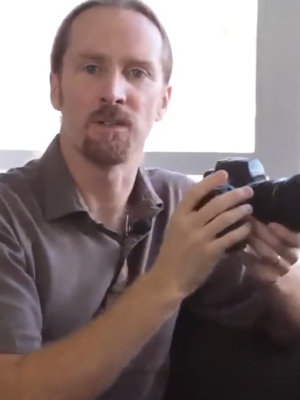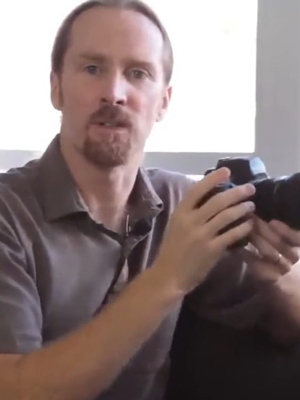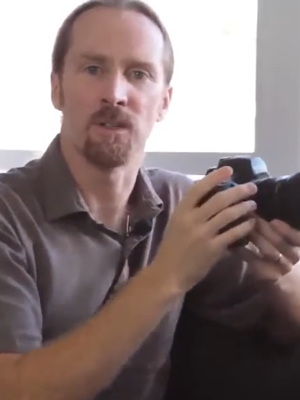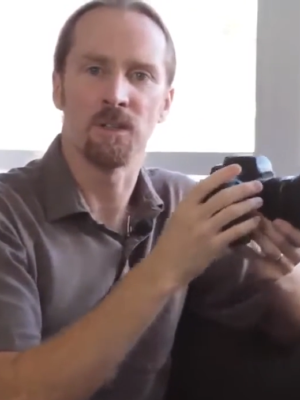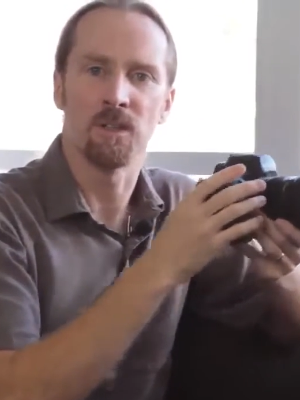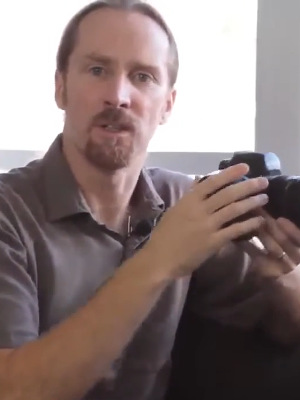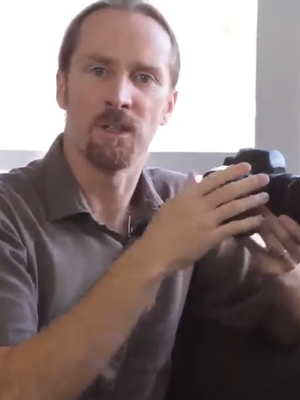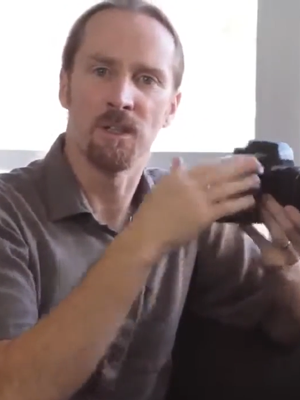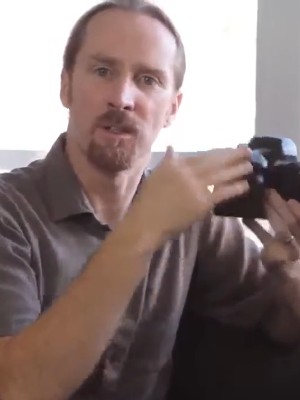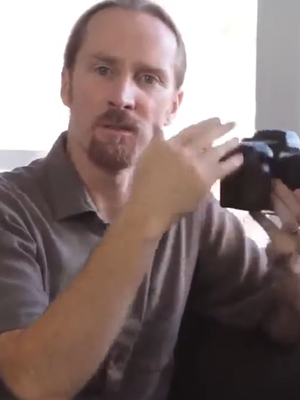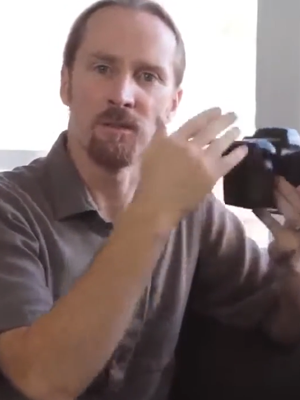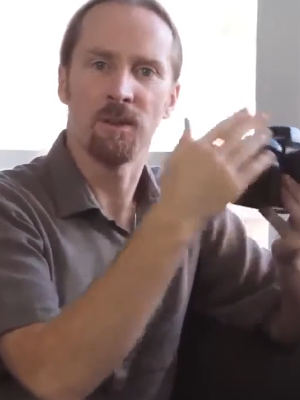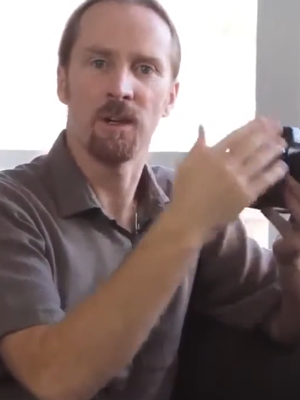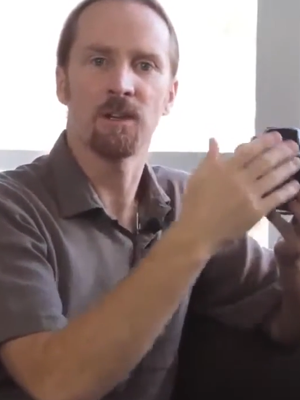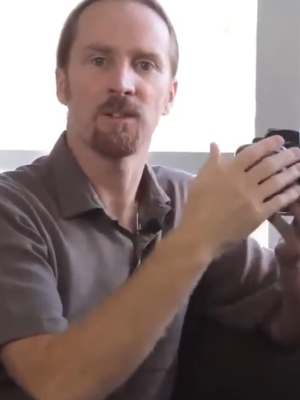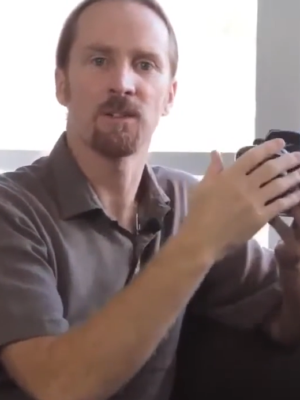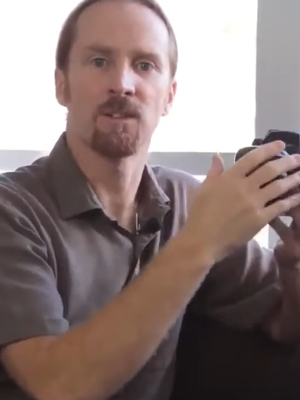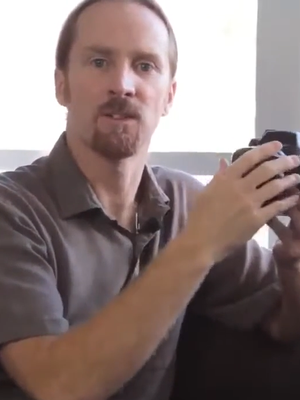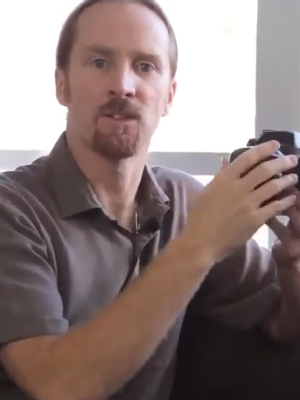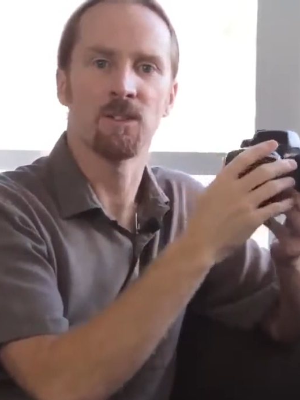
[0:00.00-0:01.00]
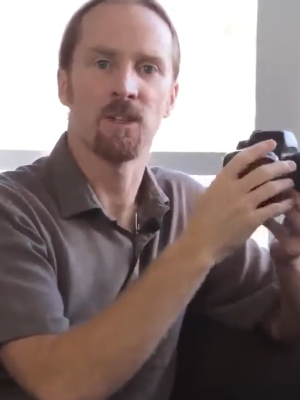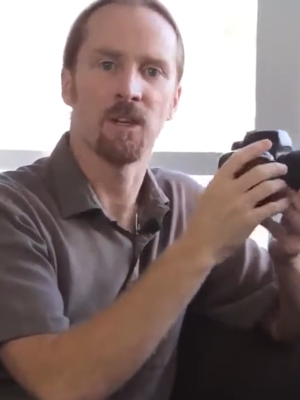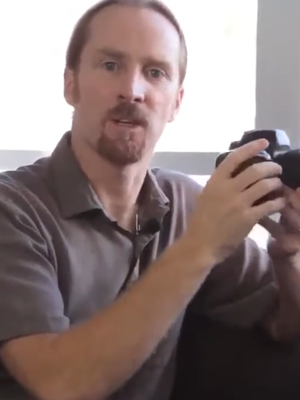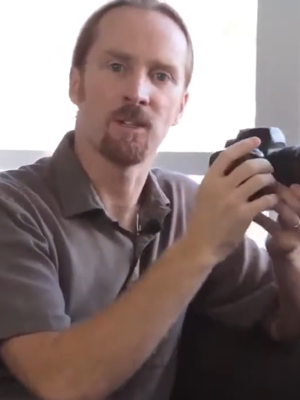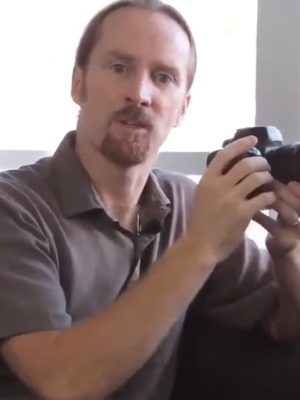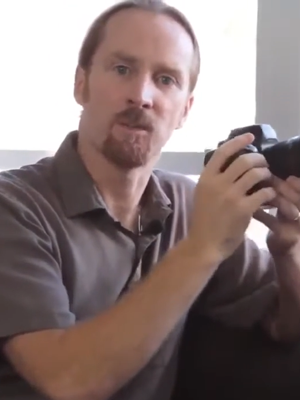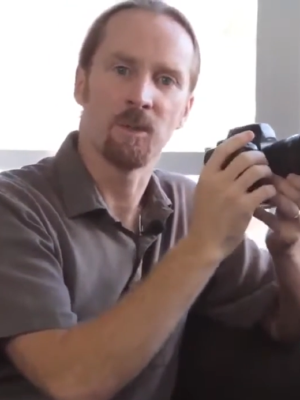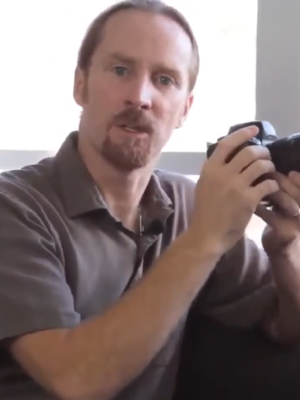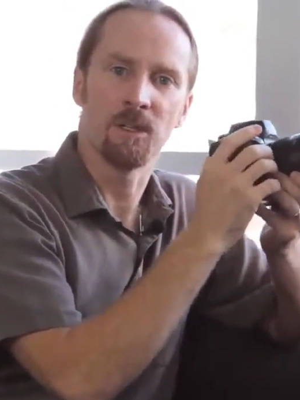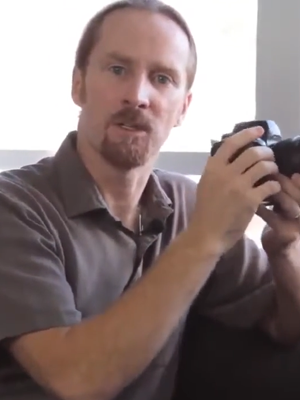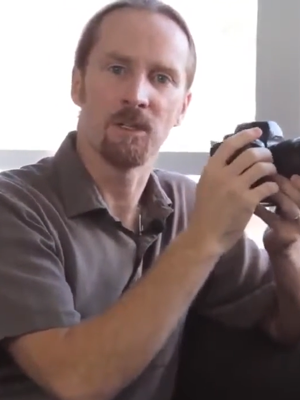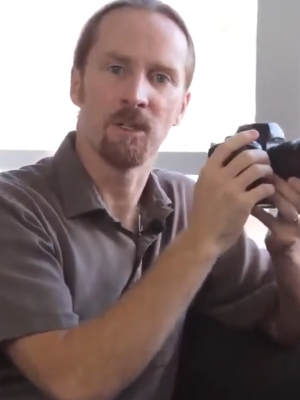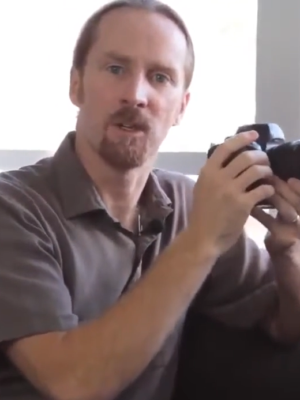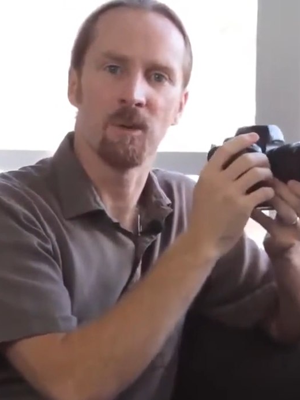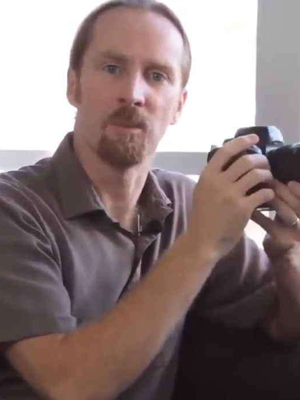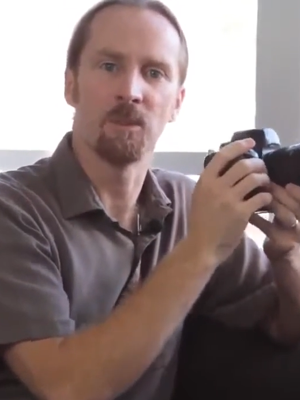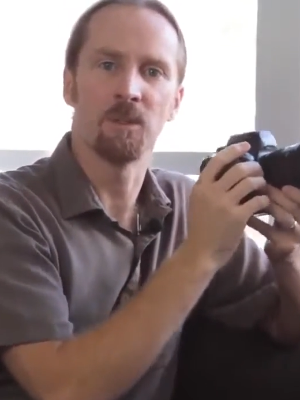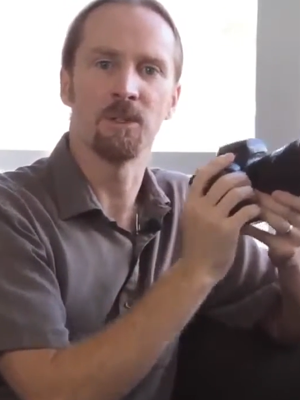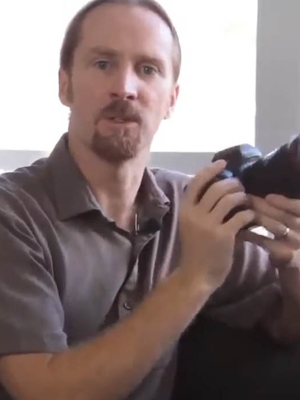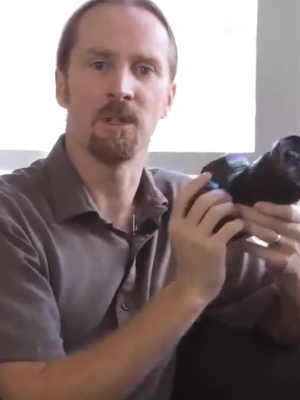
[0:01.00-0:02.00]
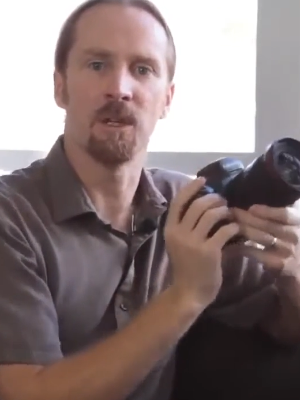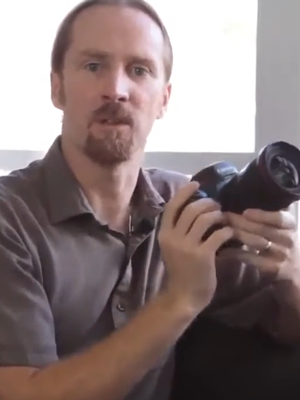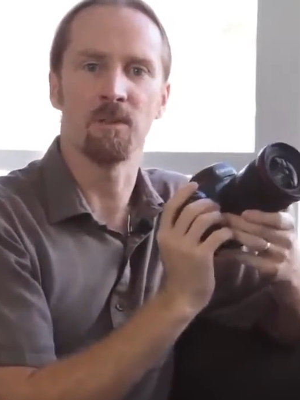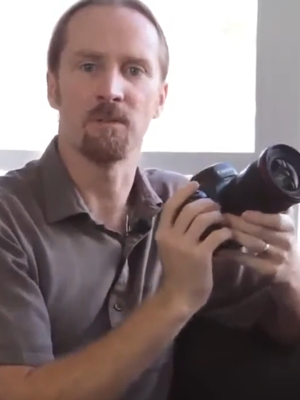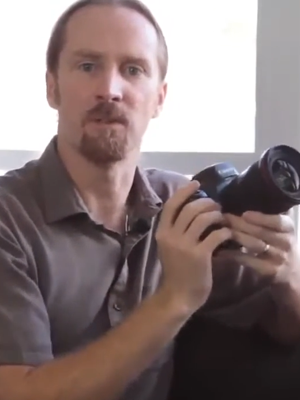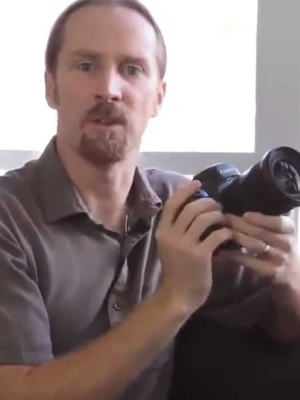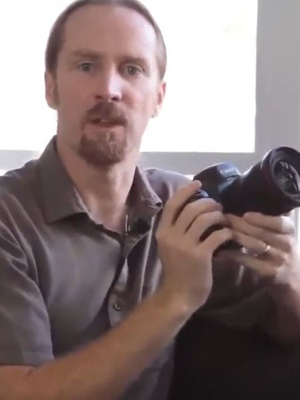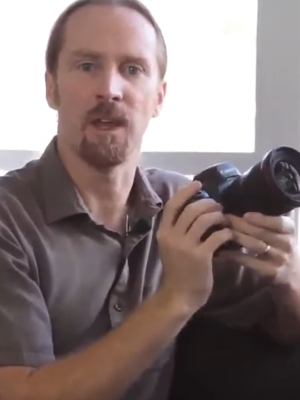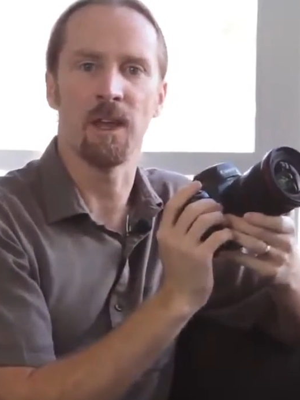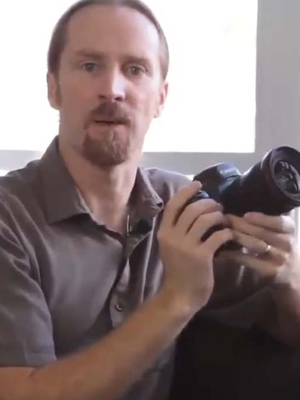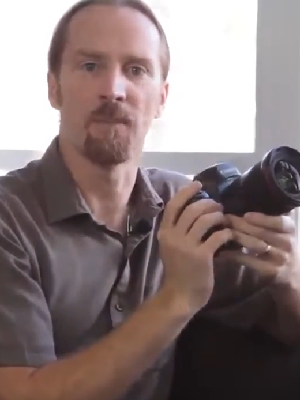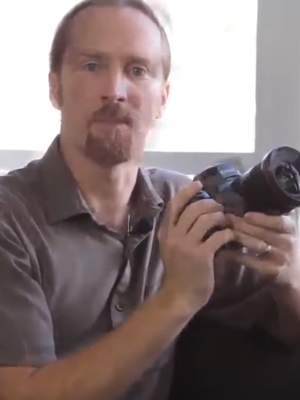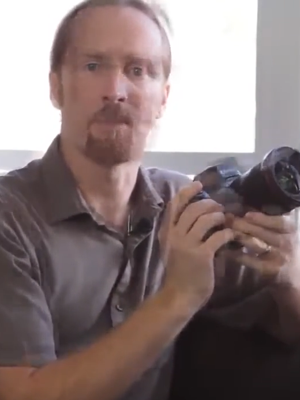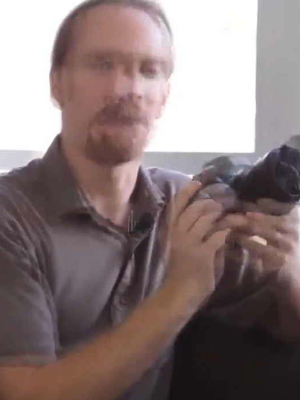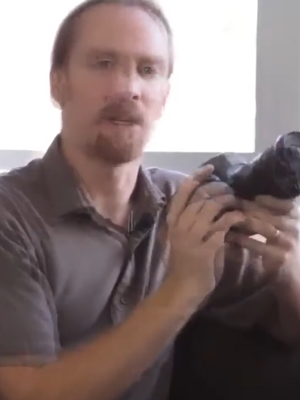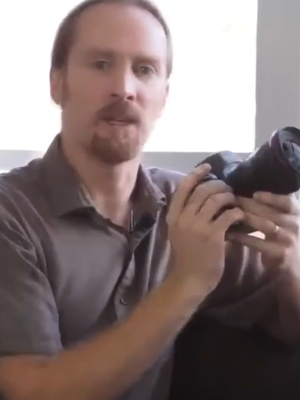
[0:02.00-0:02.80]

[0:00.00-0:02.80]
So you need a faster shutter speed to compensate for that.